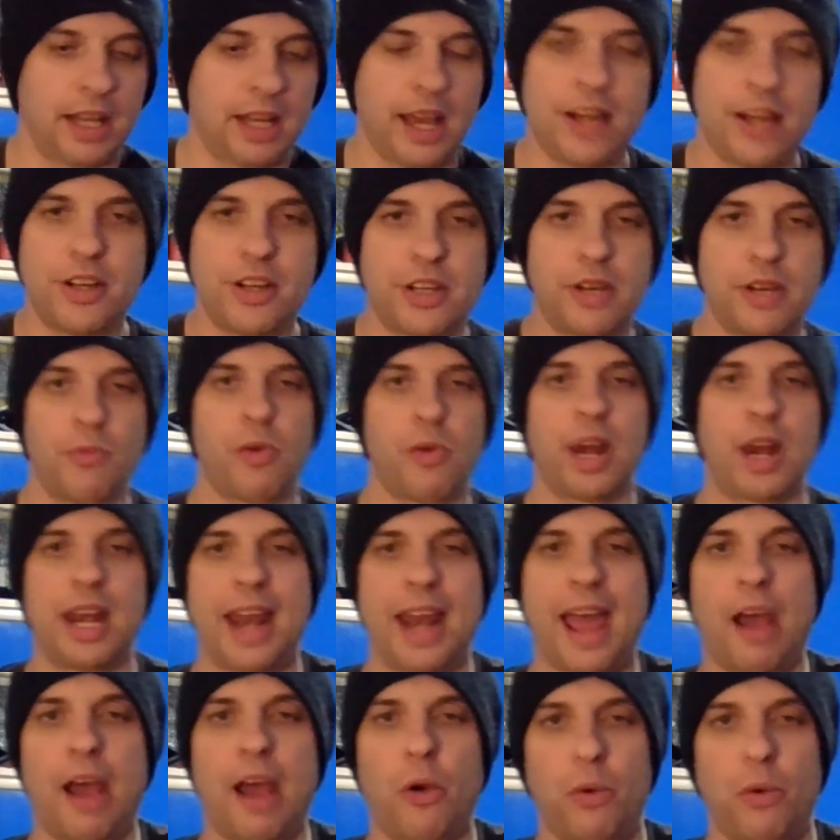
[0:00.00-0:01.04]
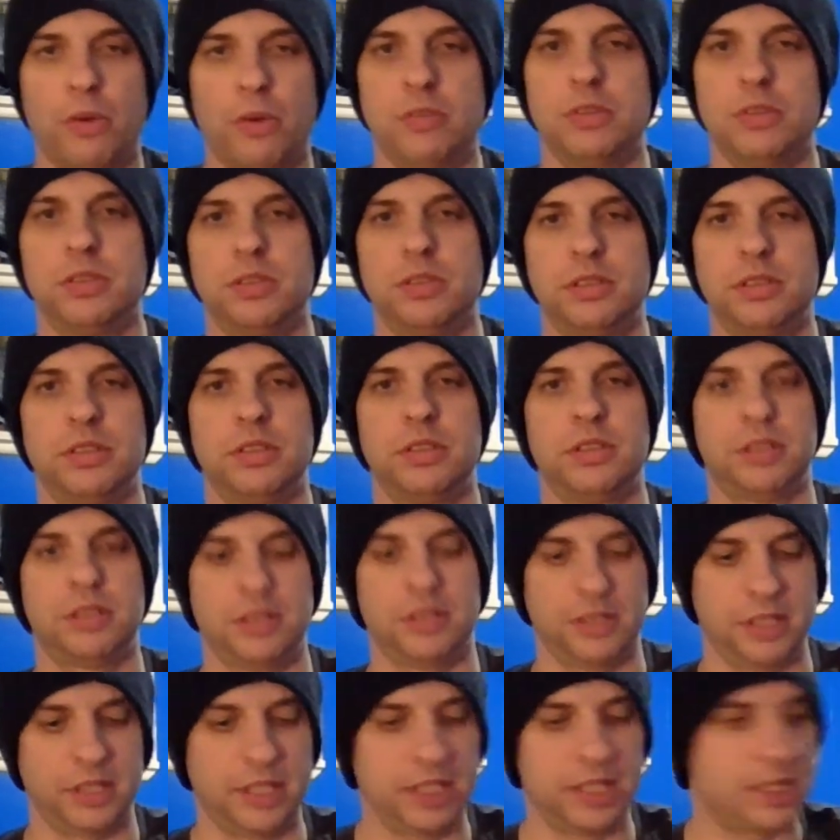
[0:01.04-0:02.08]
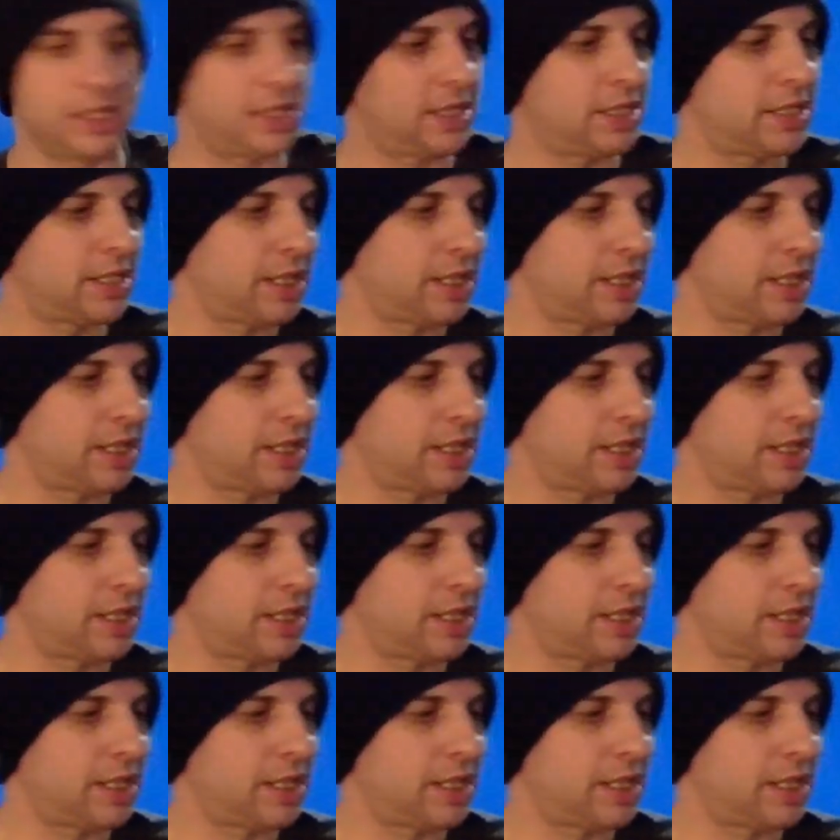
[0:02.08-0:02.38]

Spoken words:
I just didn't want it now. It